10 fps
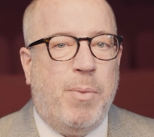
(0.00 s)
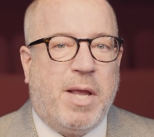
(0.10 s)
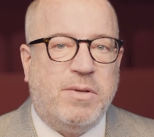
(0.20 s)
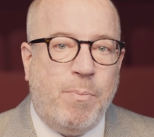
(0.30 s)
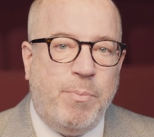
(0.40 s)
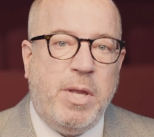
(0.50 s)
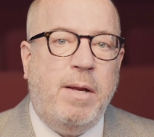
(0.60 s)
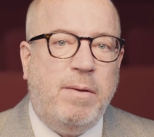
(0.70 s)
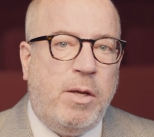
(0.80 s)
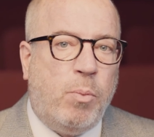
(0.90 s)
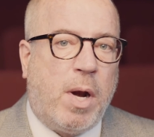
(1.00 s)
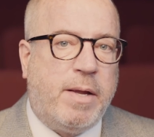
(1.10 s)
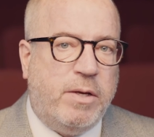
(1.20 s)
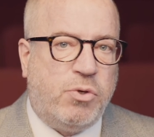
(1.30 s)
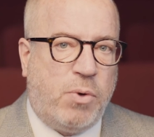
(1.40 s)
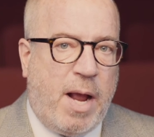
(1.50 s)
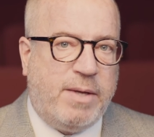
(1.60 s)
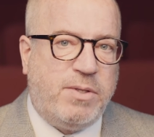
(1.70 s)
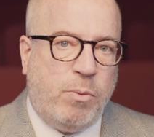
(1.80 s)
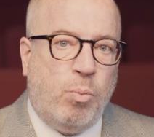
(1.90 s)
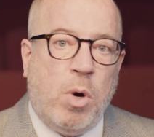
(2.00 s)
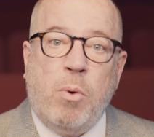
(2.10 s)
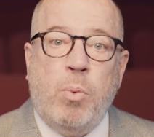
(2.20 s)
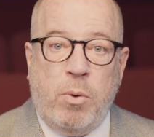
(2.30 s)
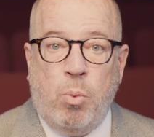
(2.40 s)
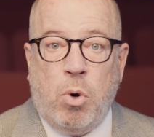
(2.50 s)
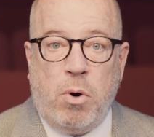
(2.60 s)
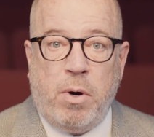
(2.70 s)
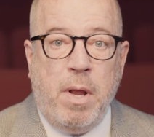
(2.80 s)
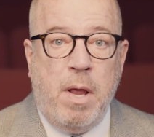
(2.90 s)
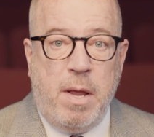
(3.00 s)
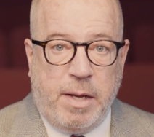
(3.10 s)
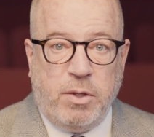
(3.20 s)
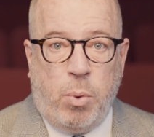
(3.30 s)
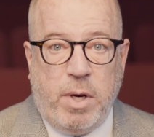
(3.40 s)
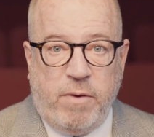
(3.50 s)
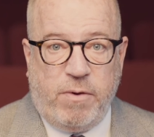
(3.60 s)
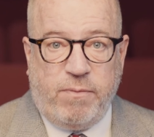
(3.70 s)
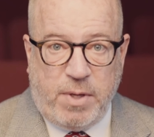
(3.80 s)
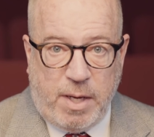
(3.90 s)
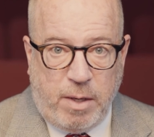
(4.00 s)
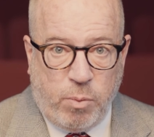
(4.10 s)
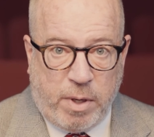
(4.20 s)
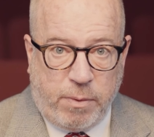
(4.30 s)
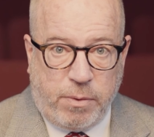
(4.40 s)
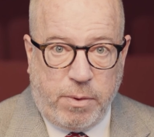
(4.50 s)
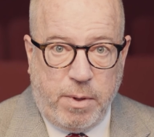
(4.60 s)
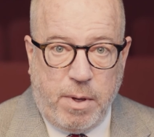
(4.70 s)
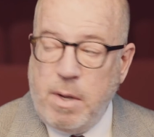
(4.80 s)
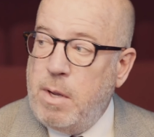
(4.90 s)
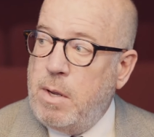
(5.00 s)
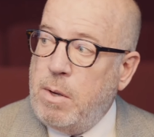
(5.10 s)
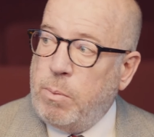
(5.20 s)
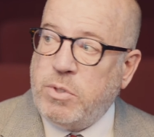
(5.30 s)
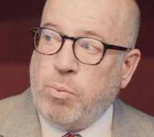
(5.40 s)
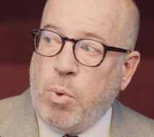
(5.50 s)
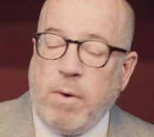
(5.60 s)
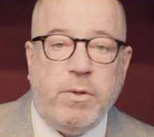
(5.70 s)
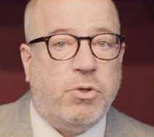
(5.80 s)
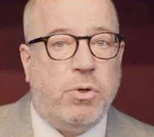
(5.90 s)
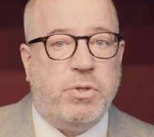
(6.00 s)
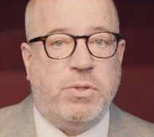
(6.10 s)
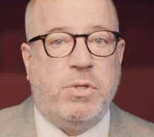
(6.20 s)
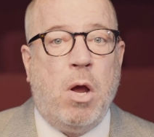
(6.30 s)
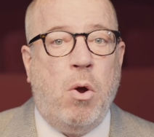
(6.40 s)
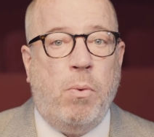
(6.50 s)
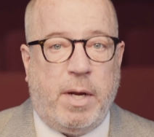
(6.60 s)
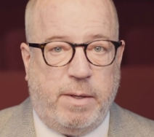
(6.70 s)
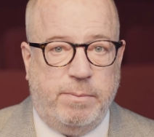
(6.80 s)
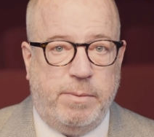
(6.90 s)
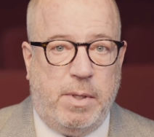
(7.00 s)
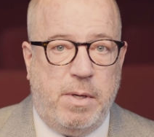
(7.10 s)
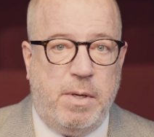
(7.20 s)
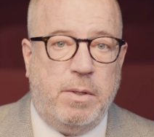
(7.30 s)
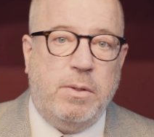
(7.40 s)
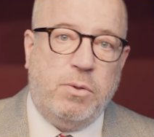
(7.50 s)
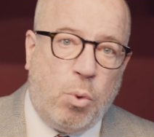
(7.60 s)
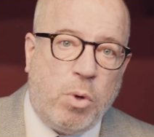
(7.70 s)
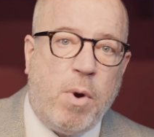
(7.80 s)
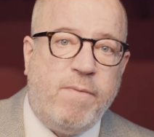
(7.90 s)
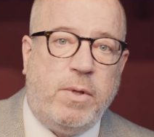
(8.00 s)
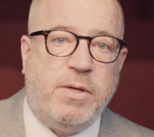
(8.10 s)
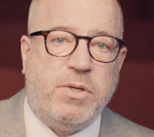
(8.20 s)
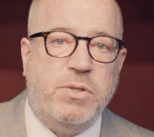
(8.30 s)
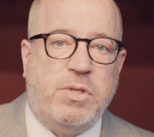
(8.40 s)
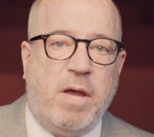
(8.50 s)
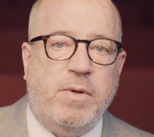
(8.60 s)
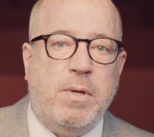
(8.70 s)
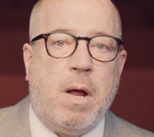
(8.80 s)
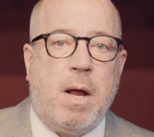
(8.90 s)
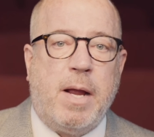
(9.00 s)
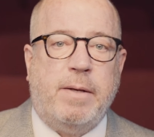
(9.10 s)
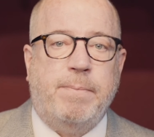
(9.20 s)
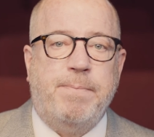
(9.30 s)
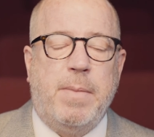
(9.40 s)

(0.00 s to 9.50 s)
because immediately what I contrasted where we were in 2015 with was where the church is going toward Revelation 7:9.